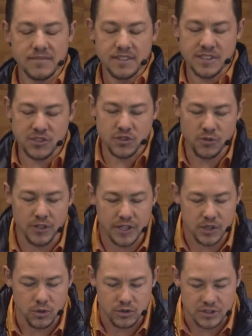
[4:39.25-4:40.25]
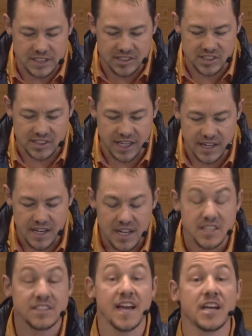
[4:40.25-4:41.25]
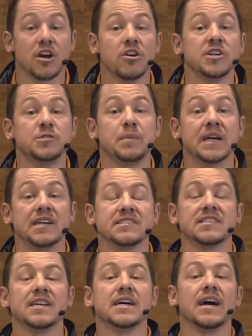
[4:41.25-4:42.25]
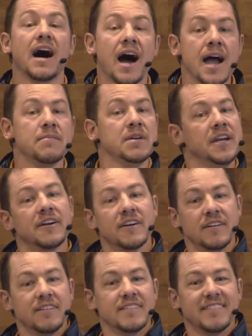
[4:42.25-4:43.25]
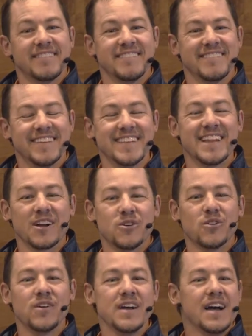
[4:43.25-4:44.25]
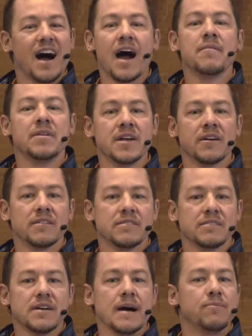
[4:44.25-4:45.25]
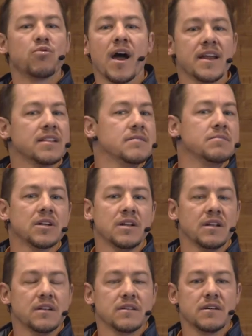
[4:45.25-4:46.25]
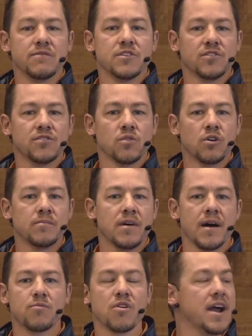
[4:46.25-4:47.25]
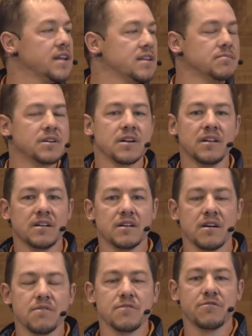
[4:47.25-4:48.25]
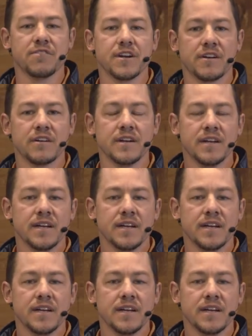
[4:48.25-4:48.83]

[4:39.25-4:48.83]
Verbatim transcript: This is really cool. Jesus said, Take courage because I'm here. Isn't that cool? I'm here. I'm right in the middle of the storm. I'm right in the middle of the fear.